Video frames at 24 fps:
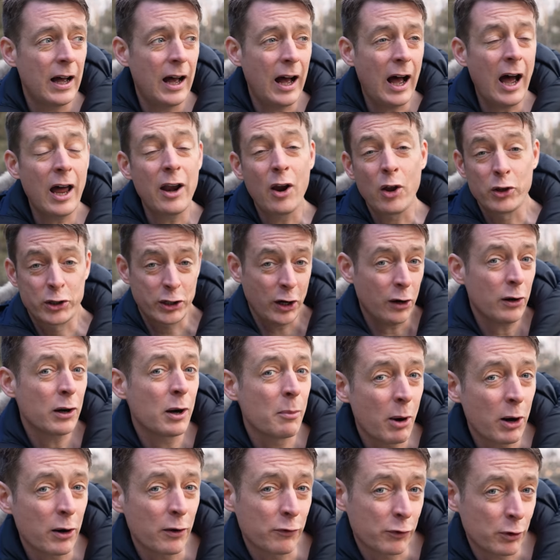an ulterior
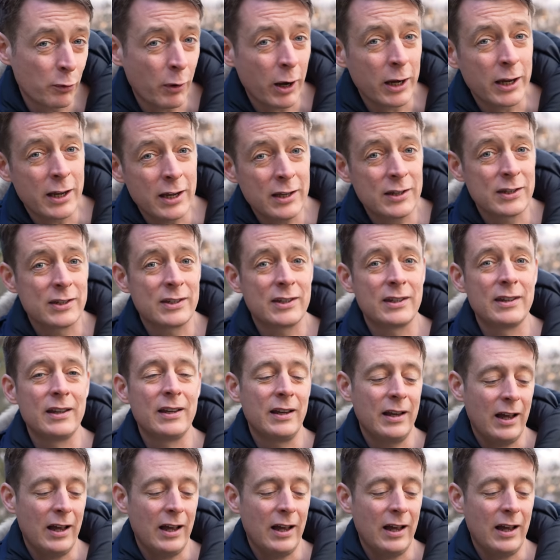motive to what he's